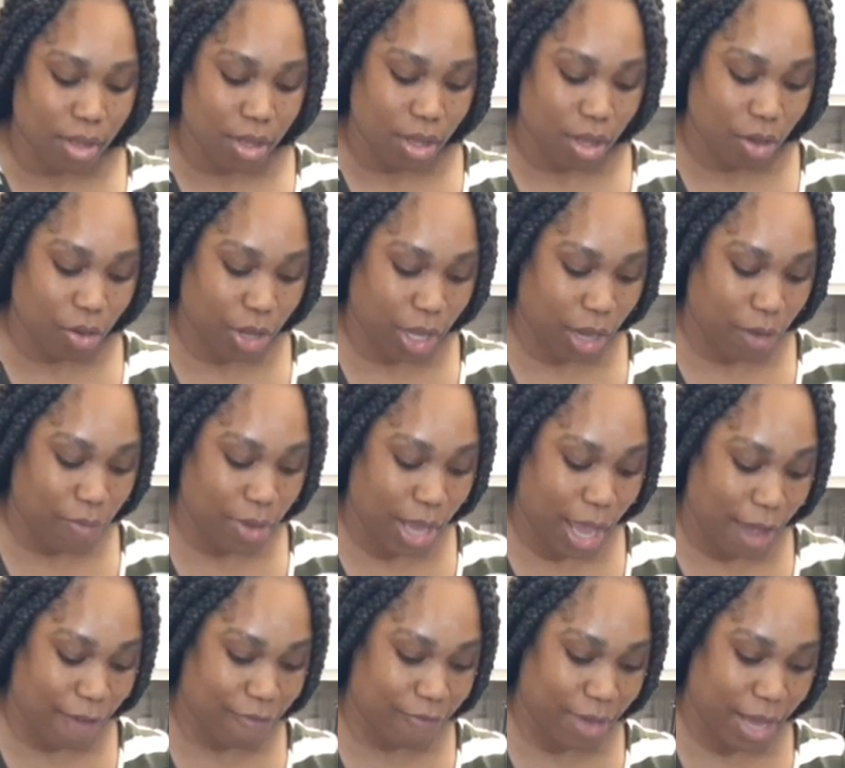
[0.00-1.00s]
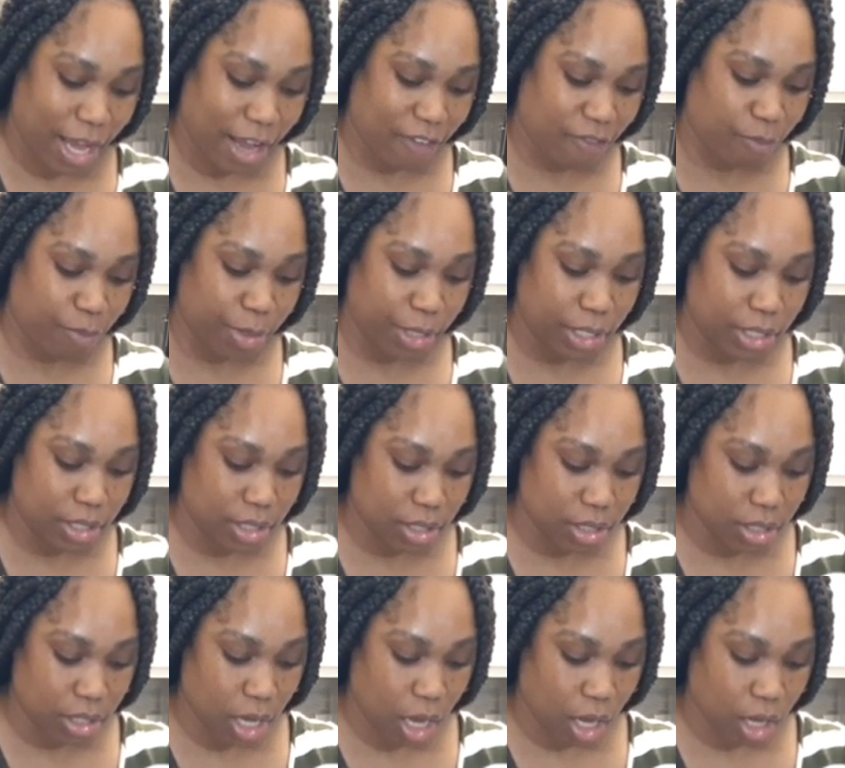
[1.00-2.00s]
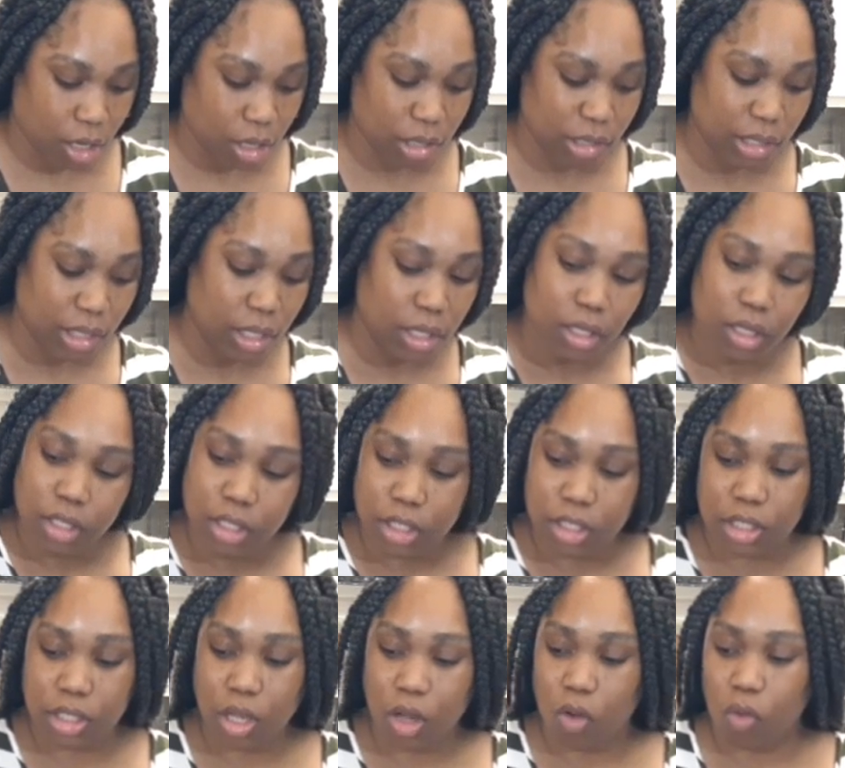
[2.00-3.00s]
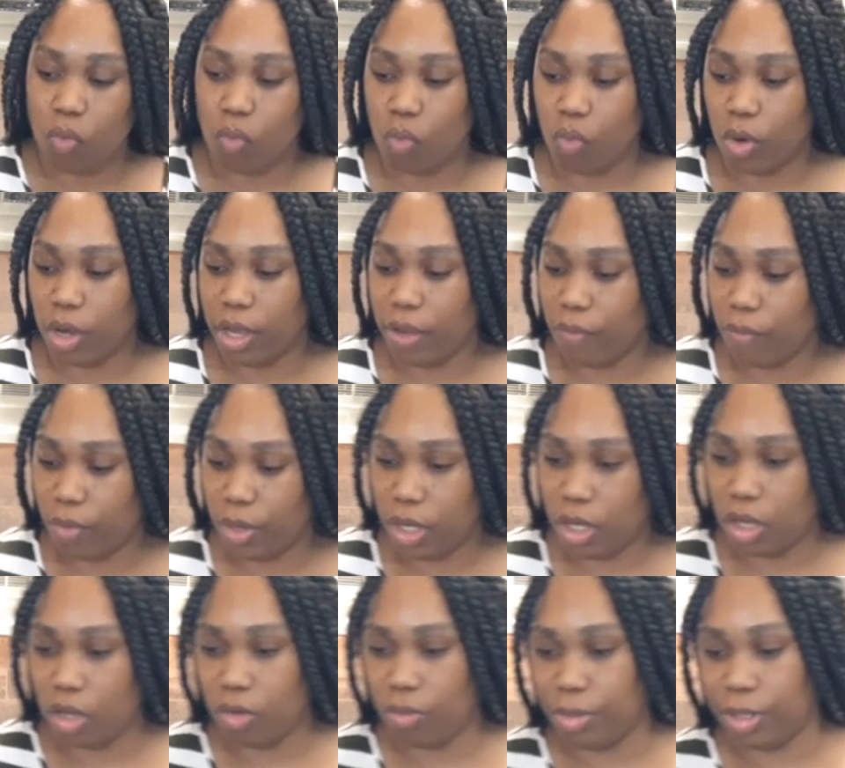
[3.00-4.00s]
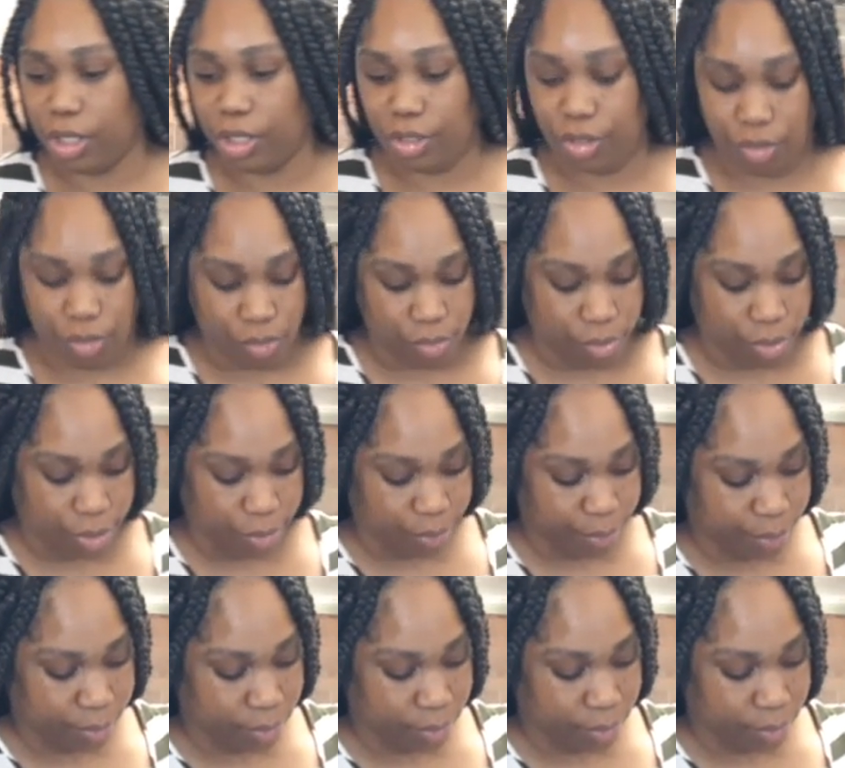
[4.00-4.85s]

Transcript: Okay, we got 5 pieces, y'all. So what we gonna be doing?